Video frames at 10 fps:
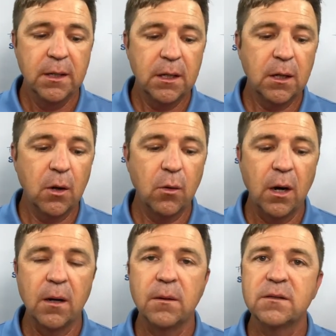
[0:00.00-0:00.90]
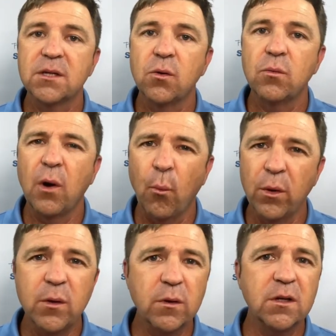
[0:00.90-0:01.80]
And so I
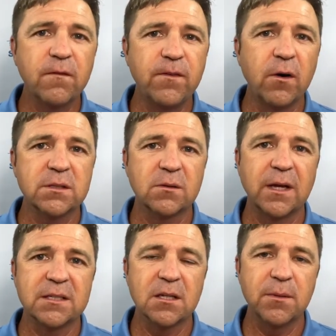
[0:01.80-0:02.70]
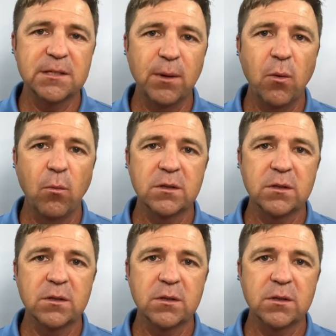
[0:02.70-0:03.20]
really want you to focus on that. So let me explain one more